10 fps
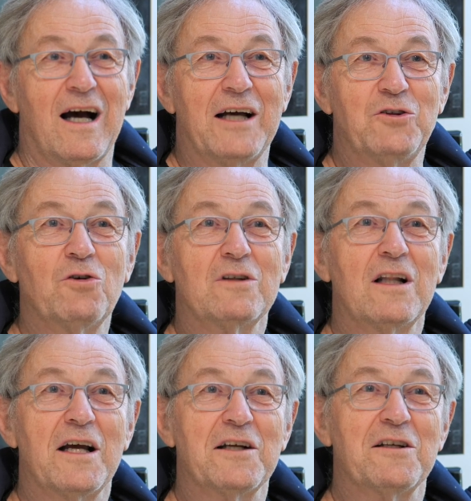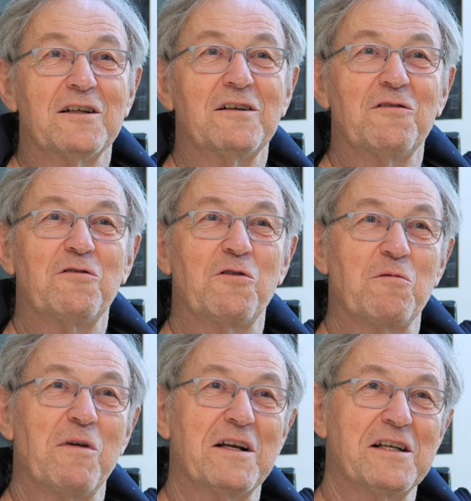I don't like for
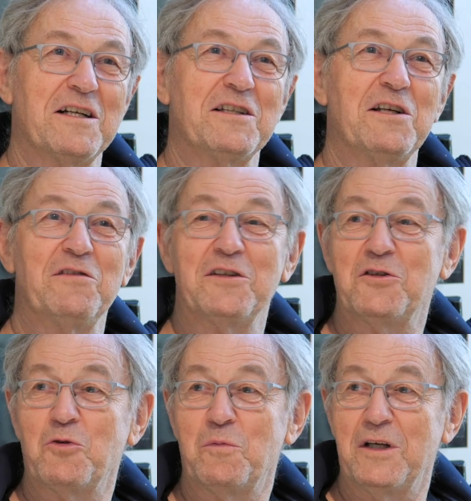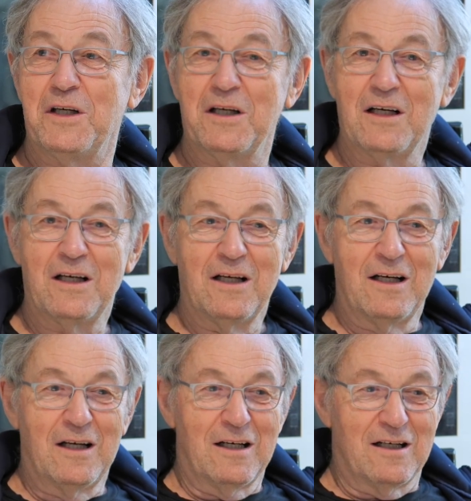my creativity to be
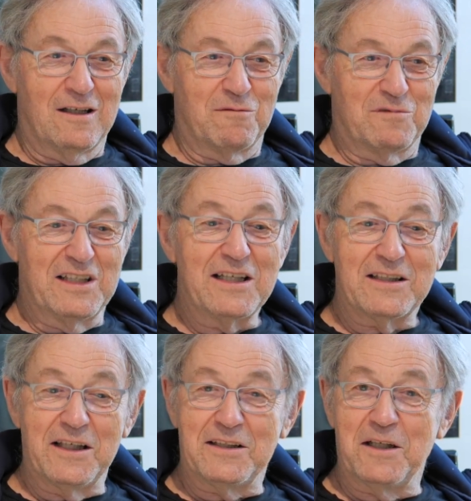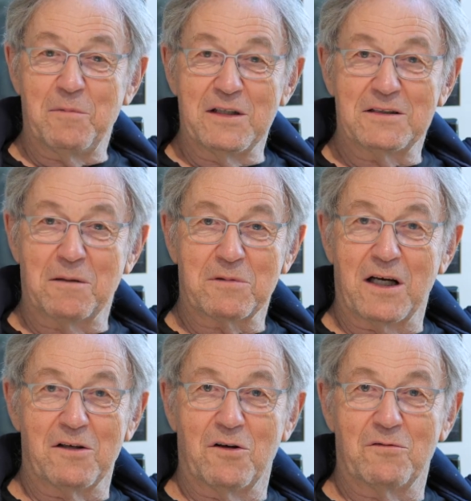dictated by some
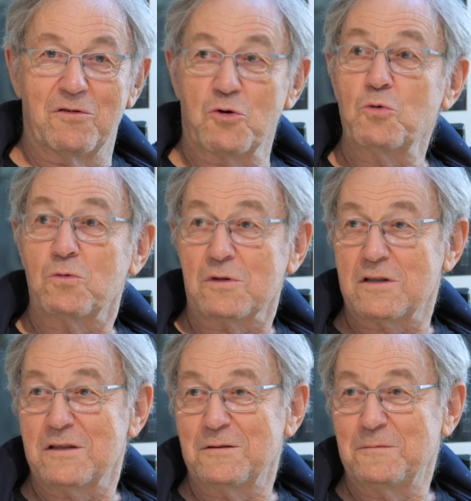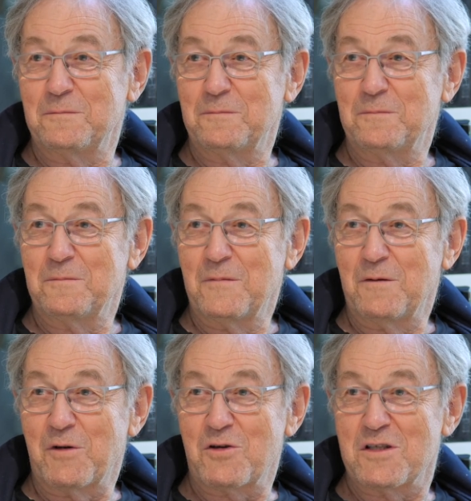kind of rules,
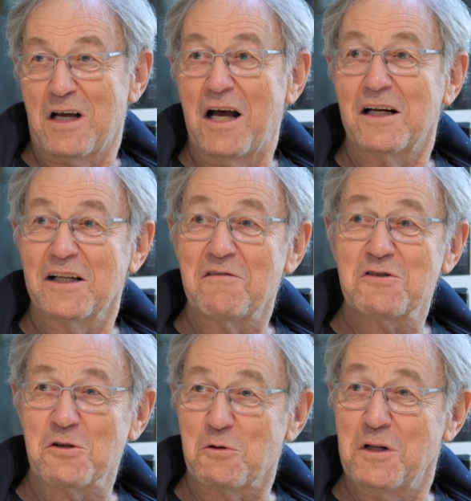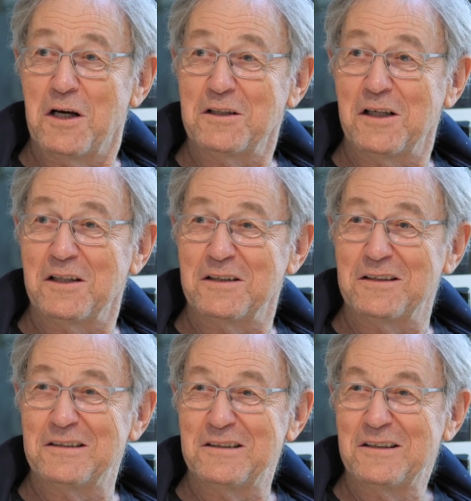because I lived through that and